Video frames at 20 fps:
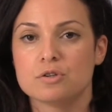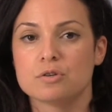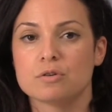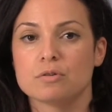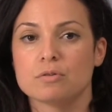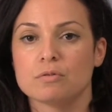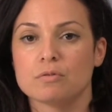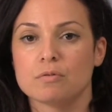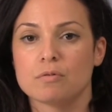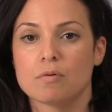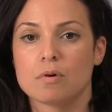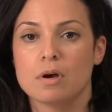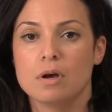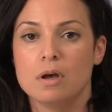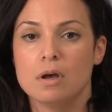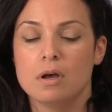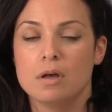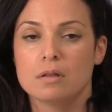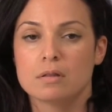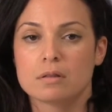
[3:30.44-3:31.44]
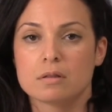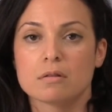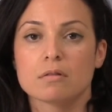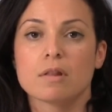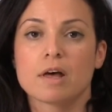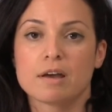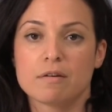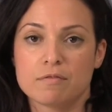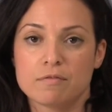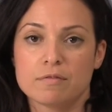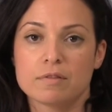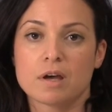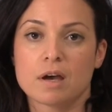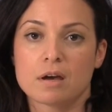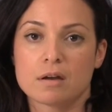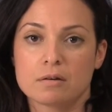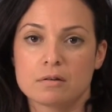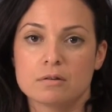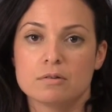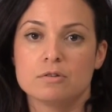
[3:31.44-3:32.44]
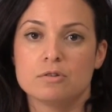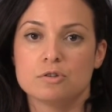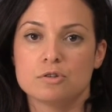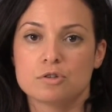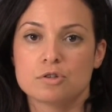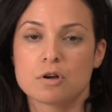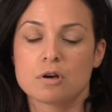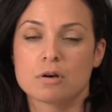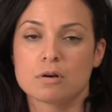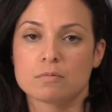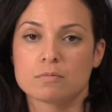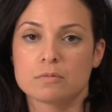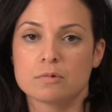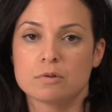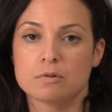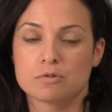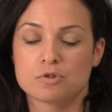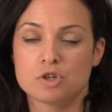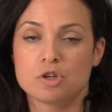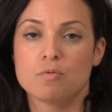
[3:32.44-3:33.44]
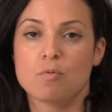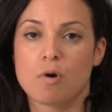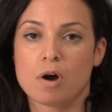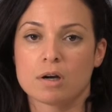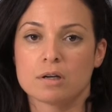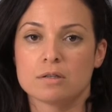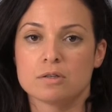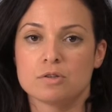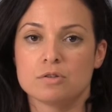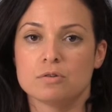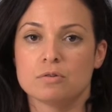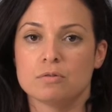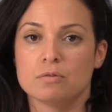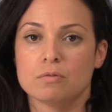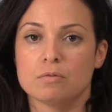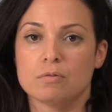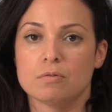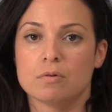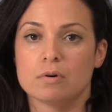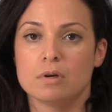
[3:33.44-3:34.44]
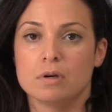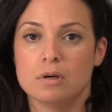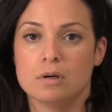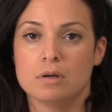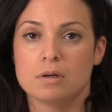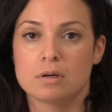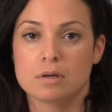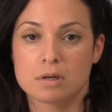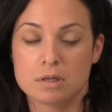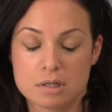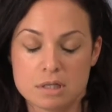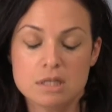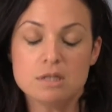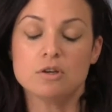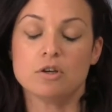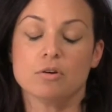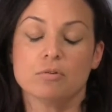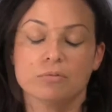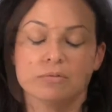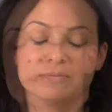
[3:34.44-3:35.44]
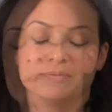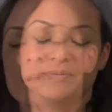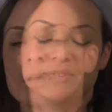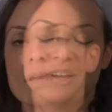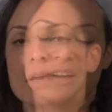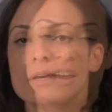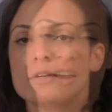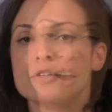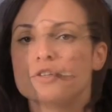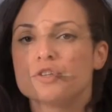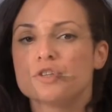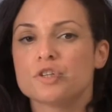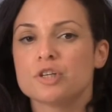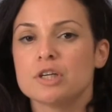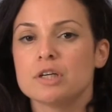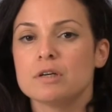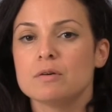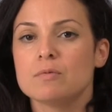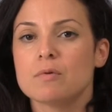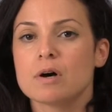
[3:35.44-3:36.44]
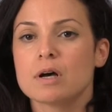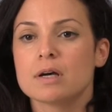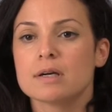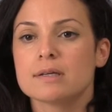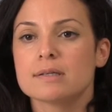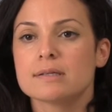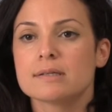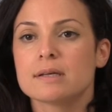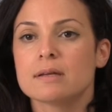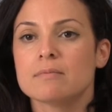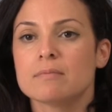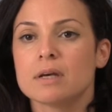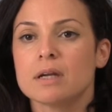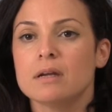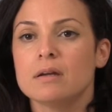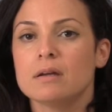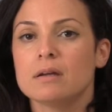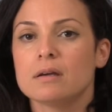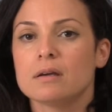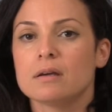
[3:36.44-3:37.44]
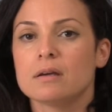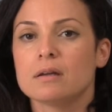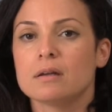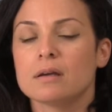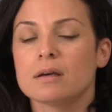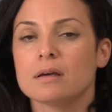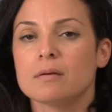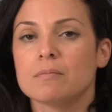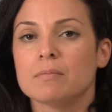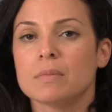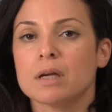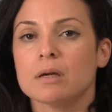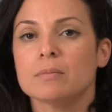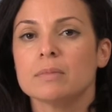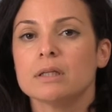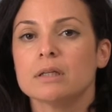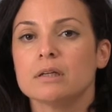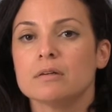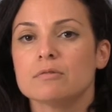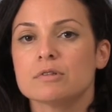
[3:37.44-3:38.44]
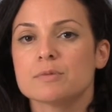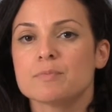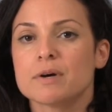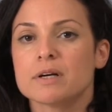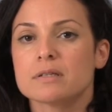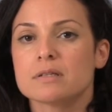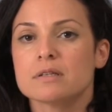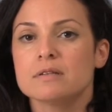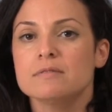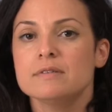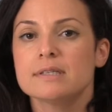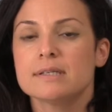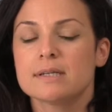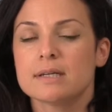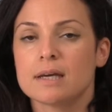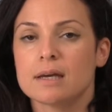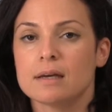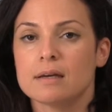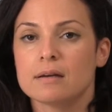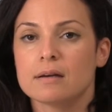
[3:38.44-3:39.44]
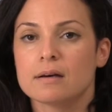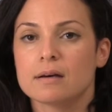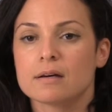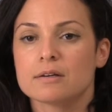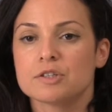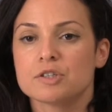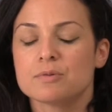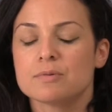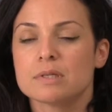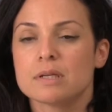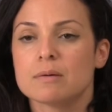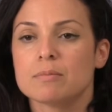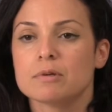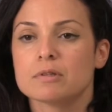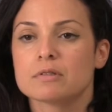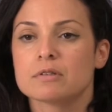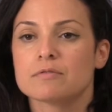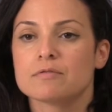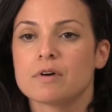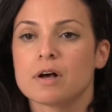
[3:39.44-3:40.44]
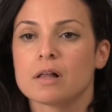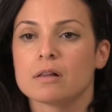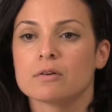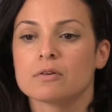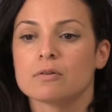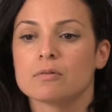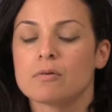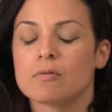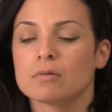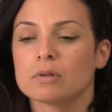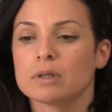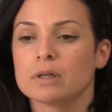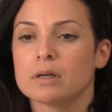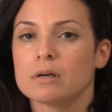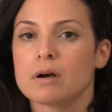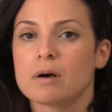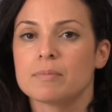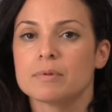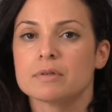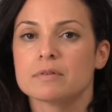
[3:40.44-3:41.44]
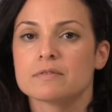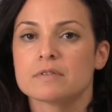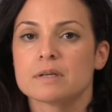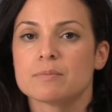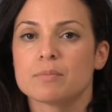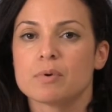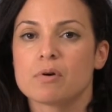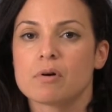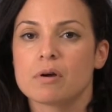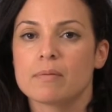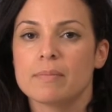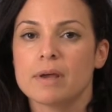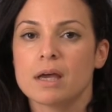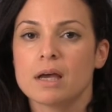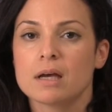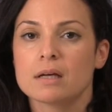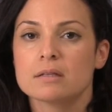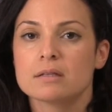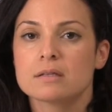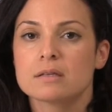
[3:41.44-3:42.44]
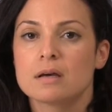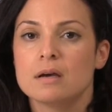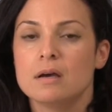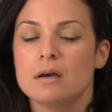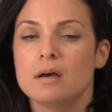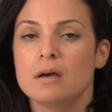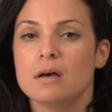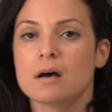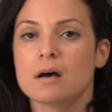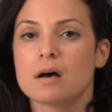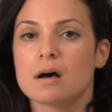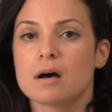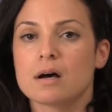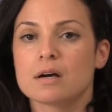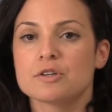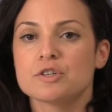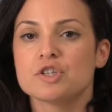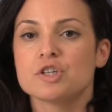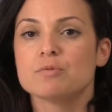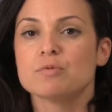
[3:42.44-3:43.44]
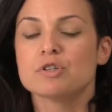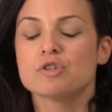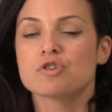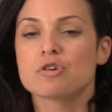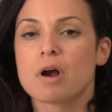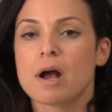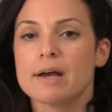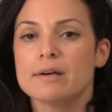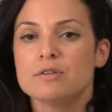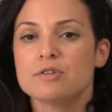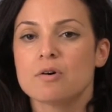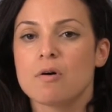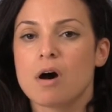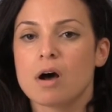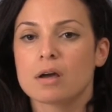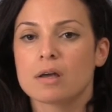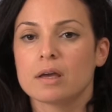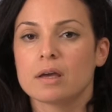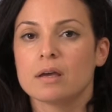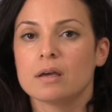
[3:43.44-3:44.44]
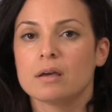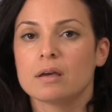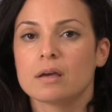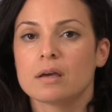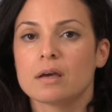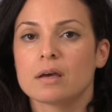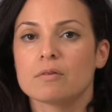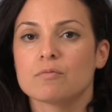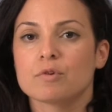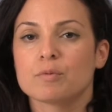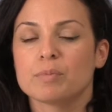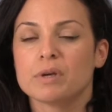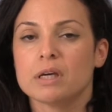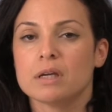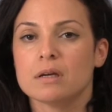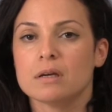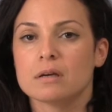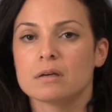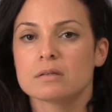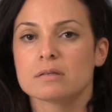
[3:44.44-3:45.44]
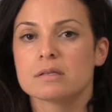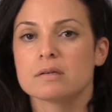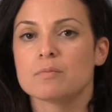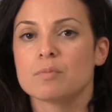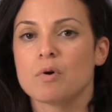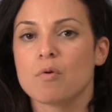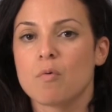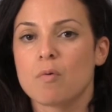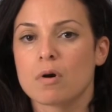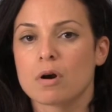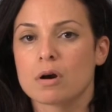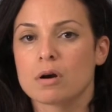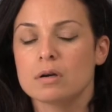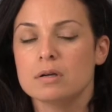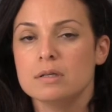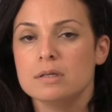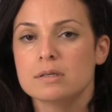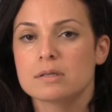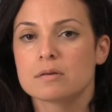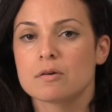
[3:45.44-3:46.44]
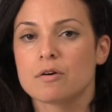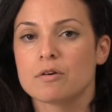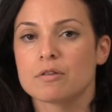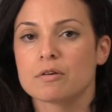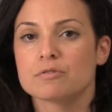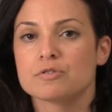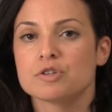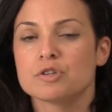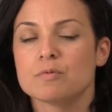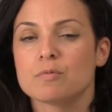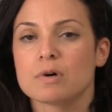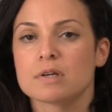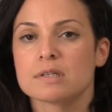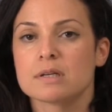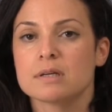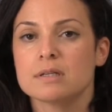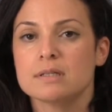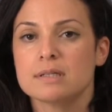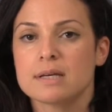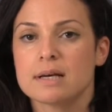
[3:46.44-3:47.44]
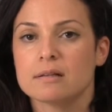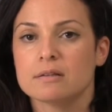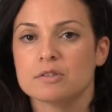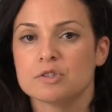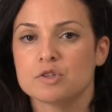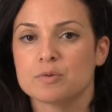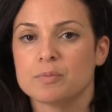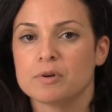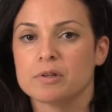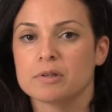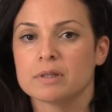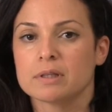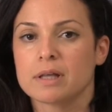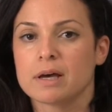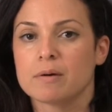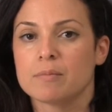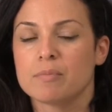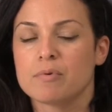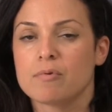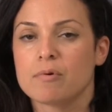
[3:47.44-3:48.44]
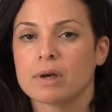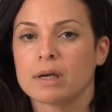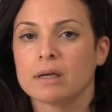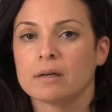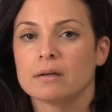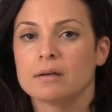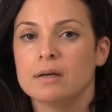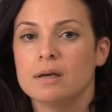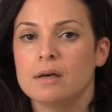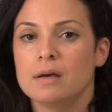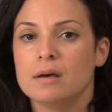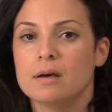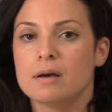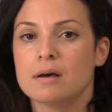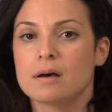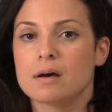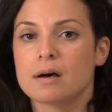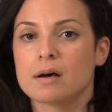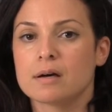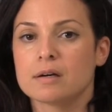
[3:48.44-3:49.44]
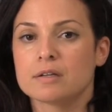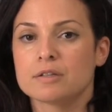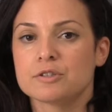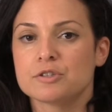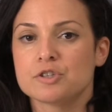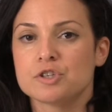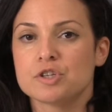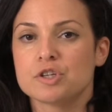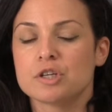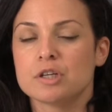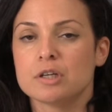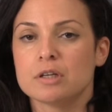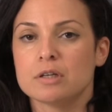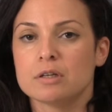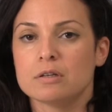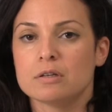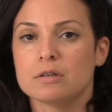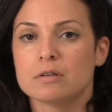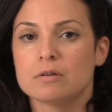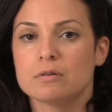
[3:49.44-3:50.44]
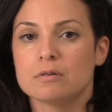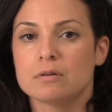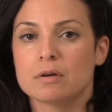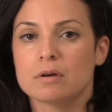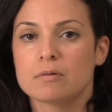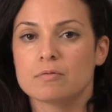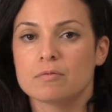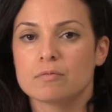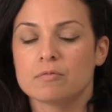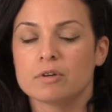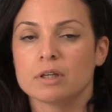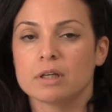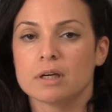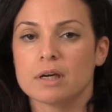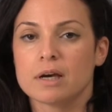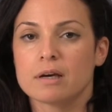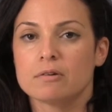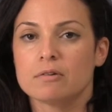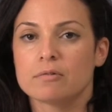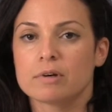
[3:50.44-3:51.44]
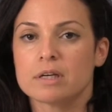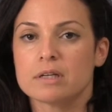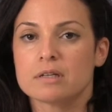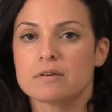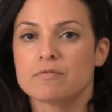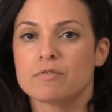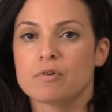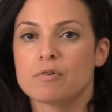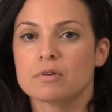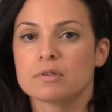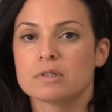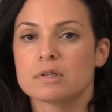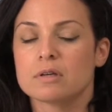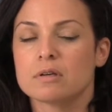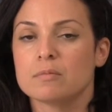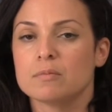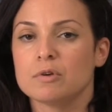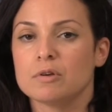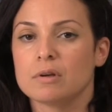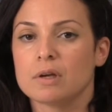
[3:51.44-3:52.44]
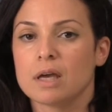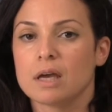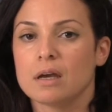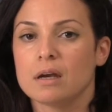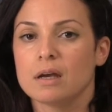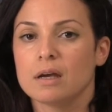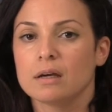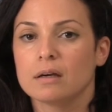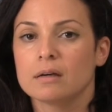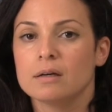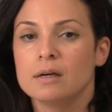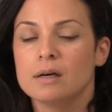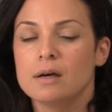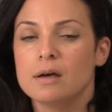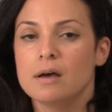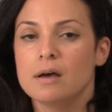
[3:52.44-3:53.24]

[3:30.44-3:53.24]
to the life that she, um, you know, she wanted to continue. She was admitted in a minimally responsive state. Uh, she was able to follow only a couple of simple commands. Uh, she would try talking and repeating simple words, although she wasn't intelligible at that point, uh, and she really had great difficulty communicating.